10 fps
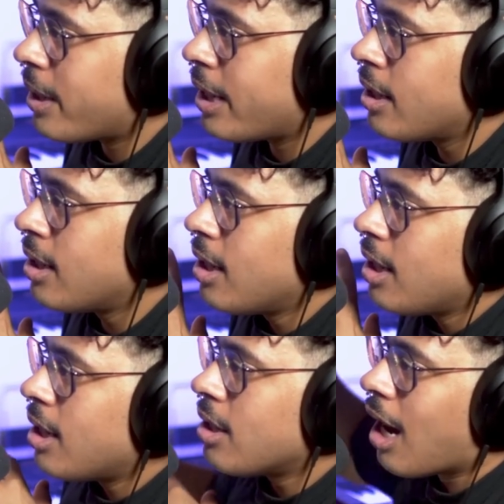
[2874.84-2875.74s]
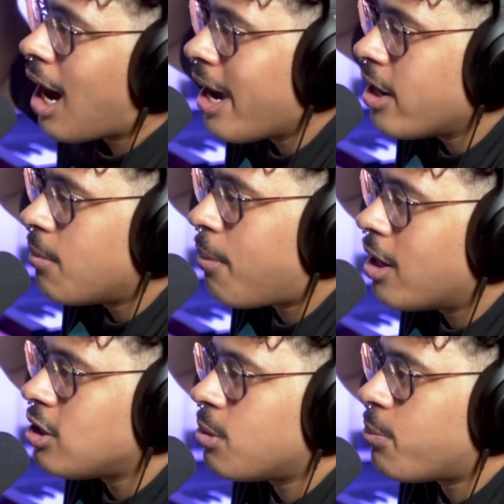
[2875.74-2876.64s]
brain. The higher
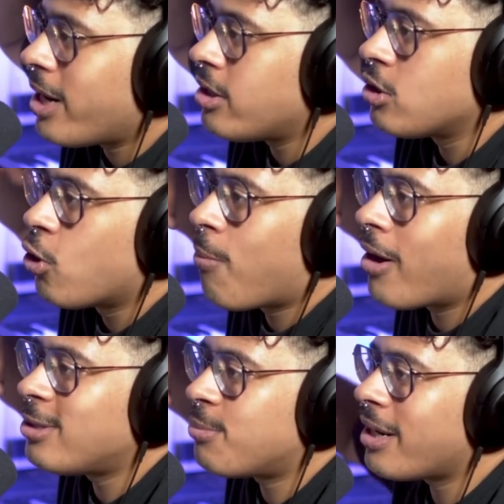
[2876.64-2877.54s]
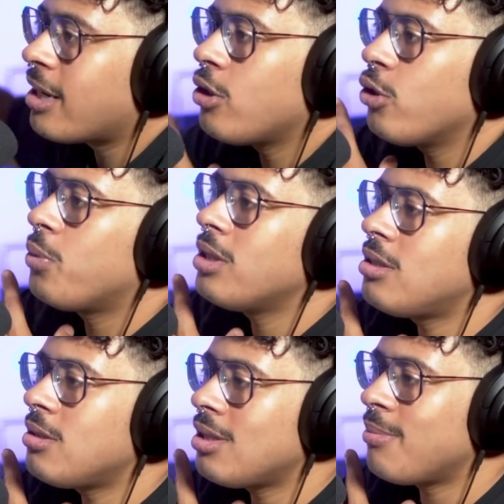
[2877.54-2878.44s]
parts of your brain, the lower parts of your brain. Look, what
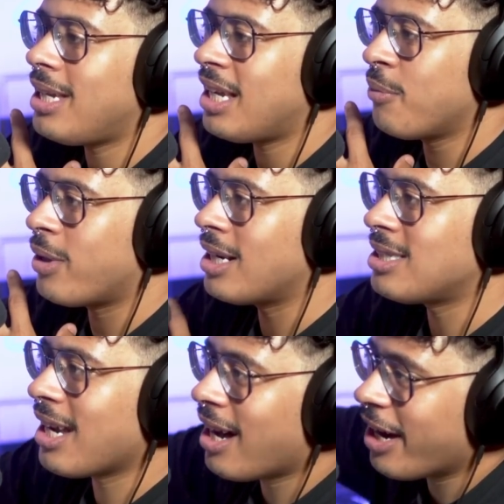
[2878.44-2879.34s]
does it mean when I say